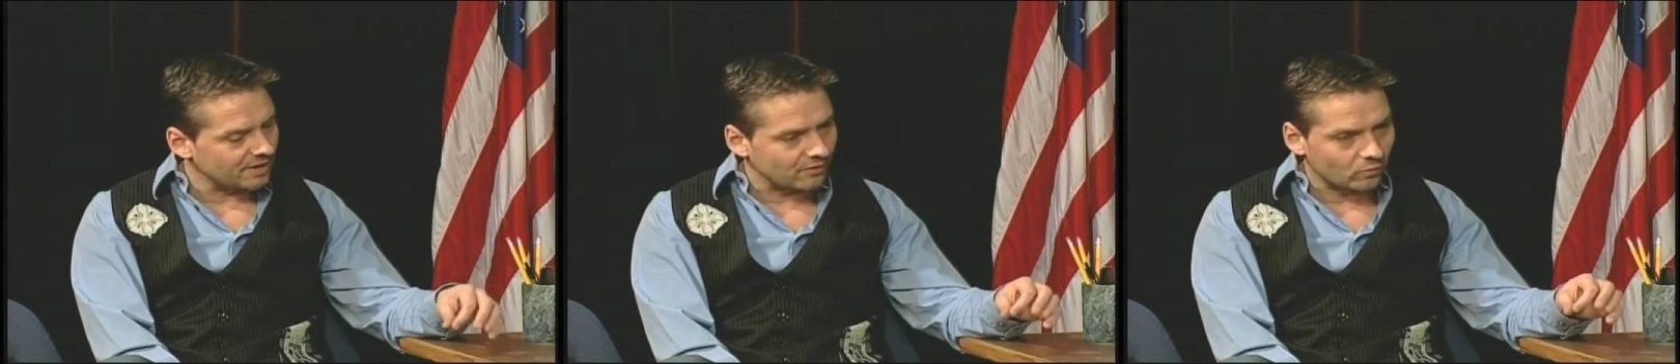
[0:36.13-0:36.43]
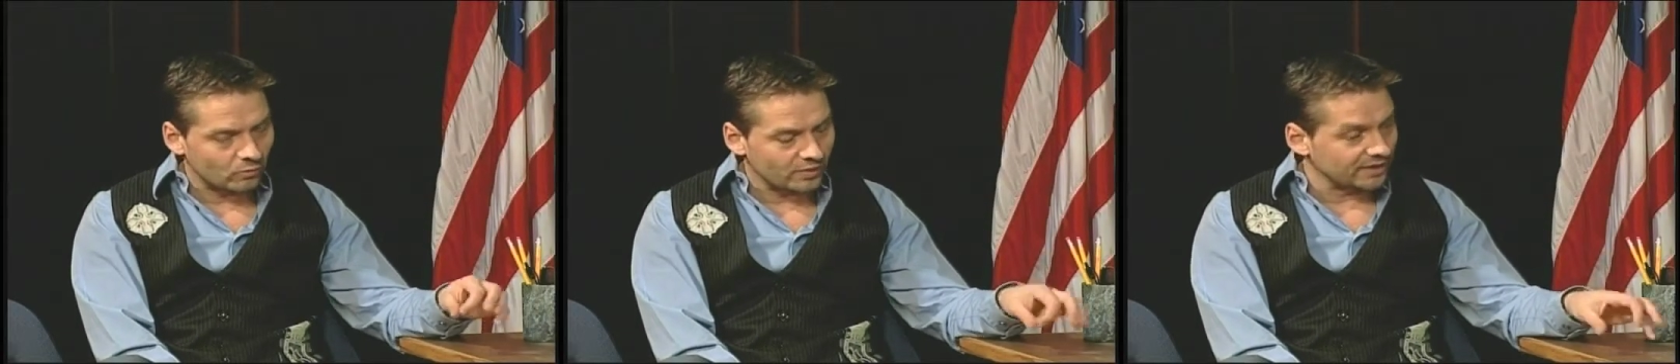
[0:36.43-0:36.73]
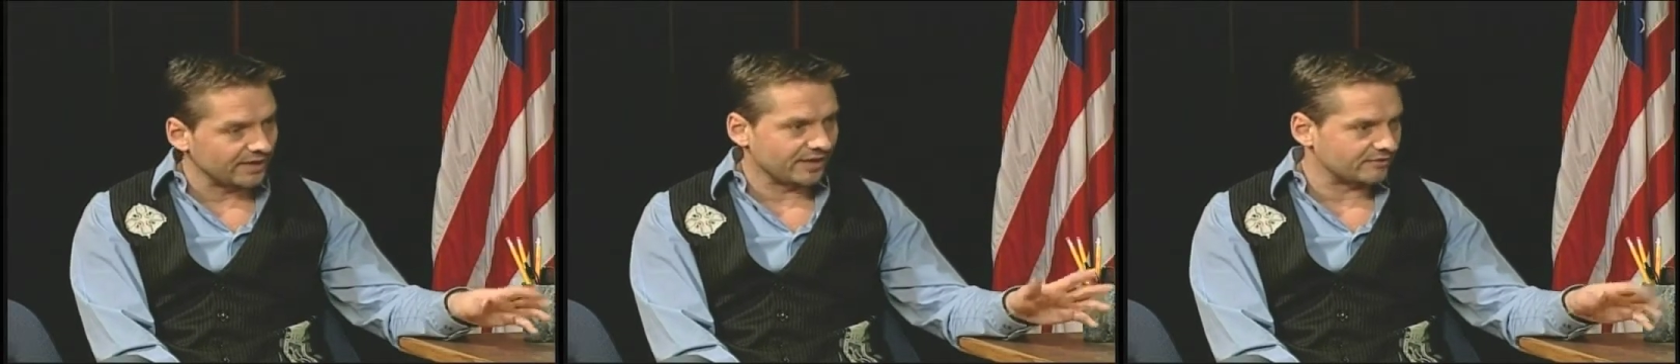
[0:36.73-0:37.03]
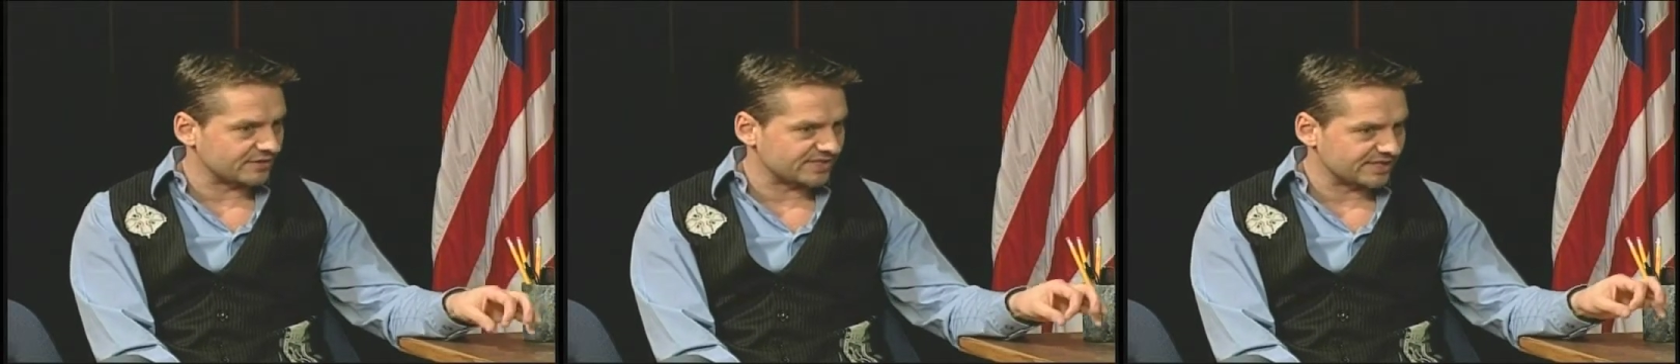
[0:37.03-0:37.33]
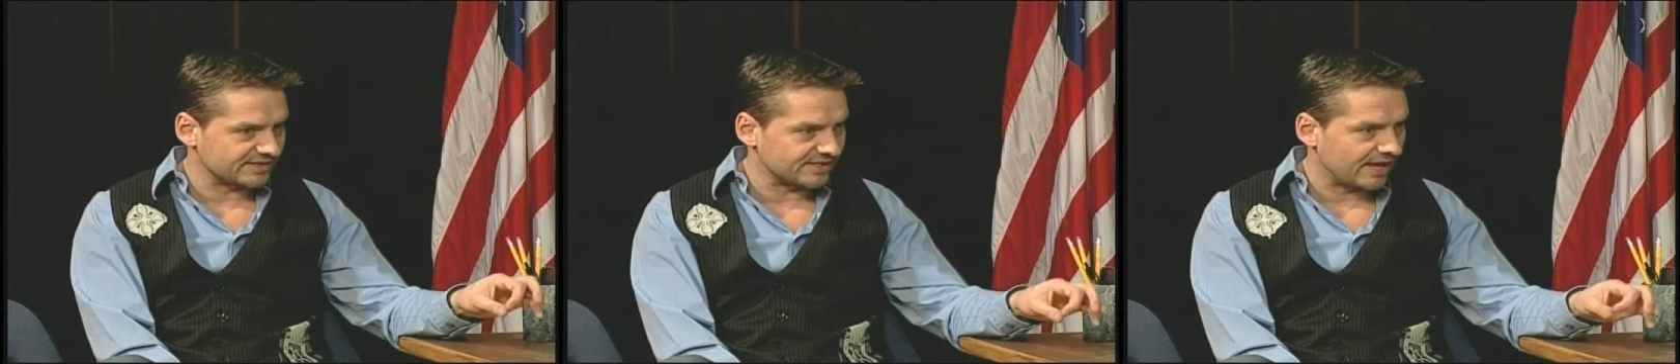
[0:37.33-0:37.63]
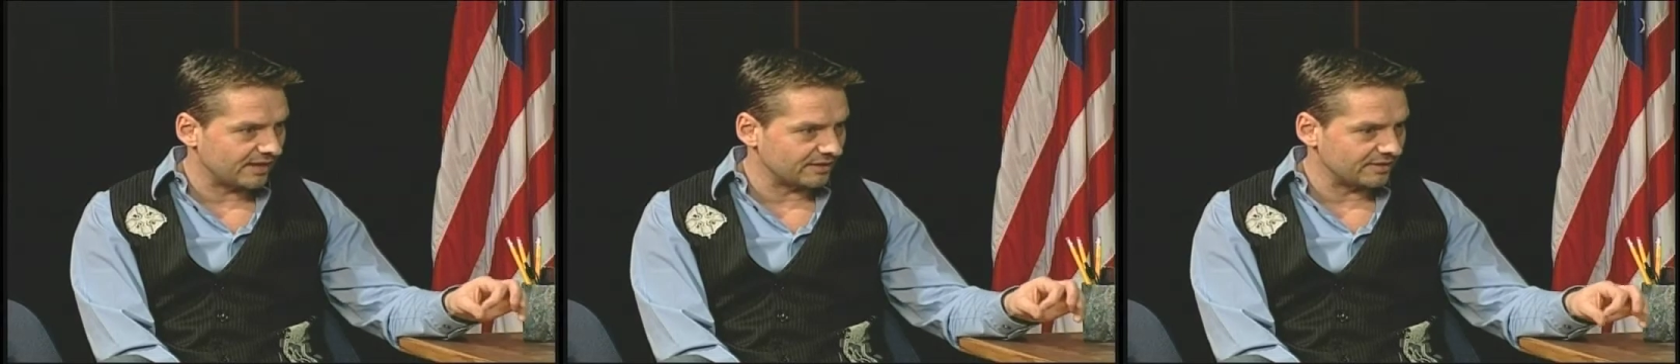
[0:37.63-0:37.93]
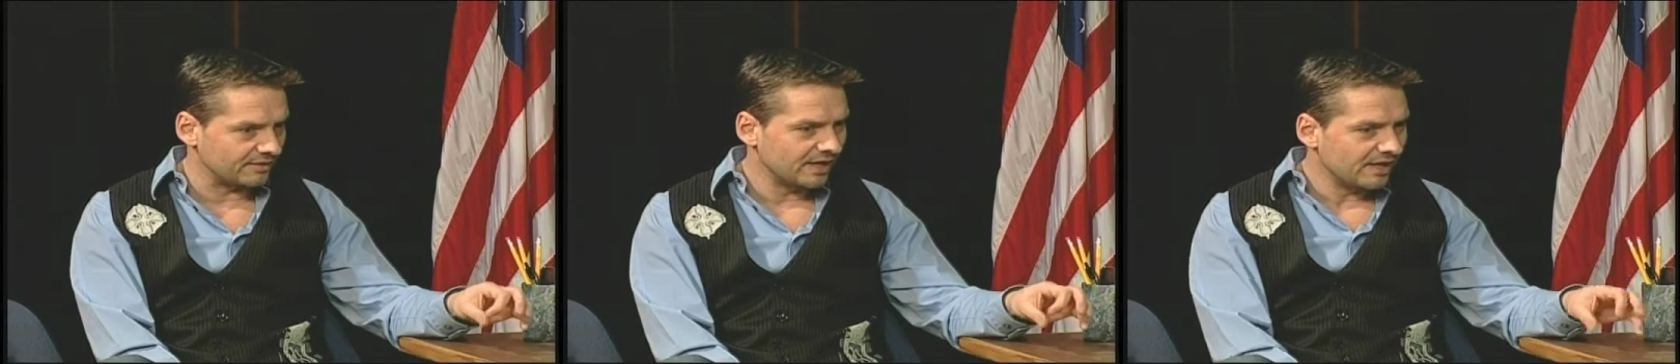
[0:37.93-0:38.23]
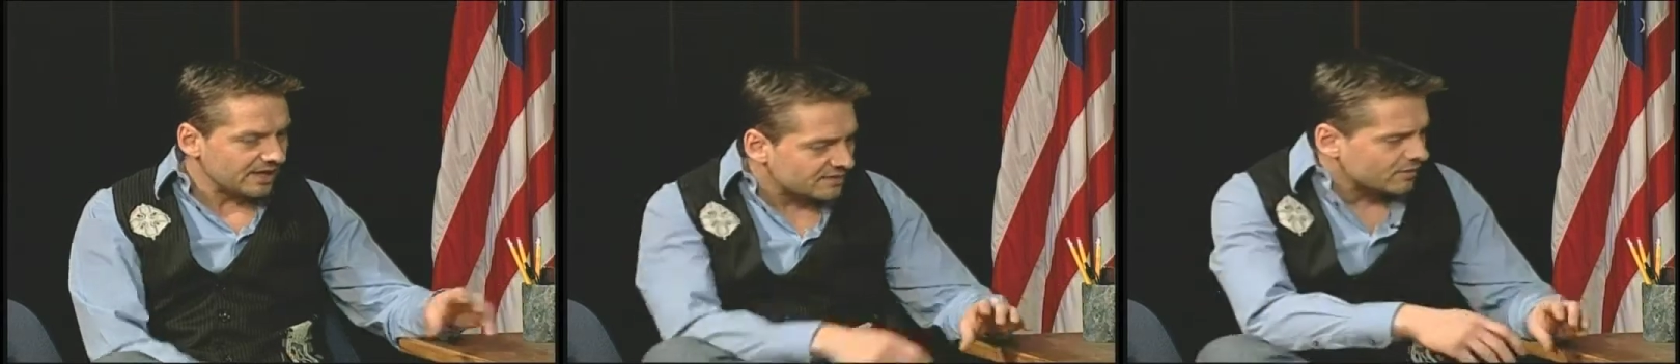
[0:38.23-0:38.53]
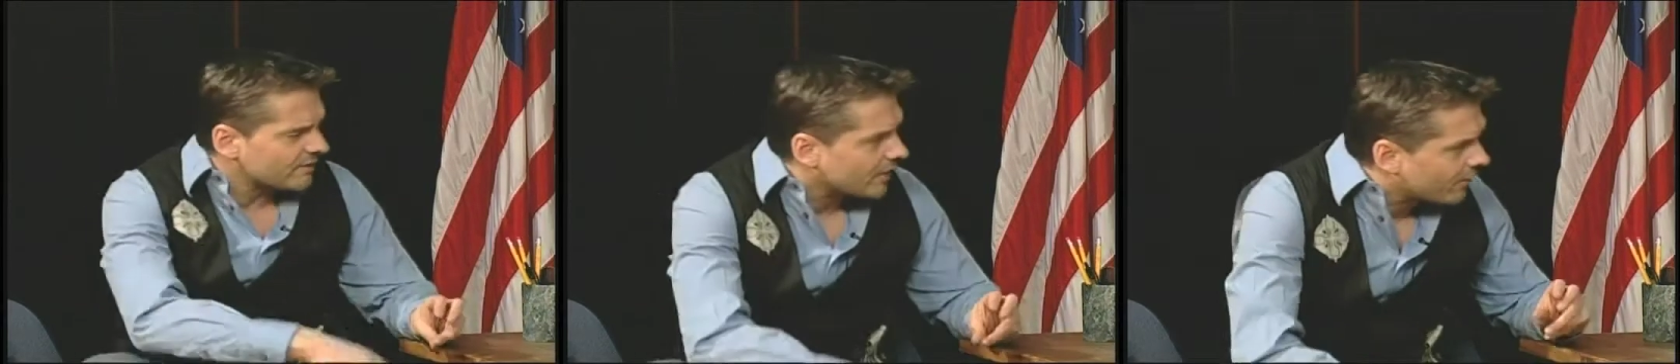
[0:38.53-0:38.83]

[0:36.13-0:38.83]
a really interesting style, and in sort of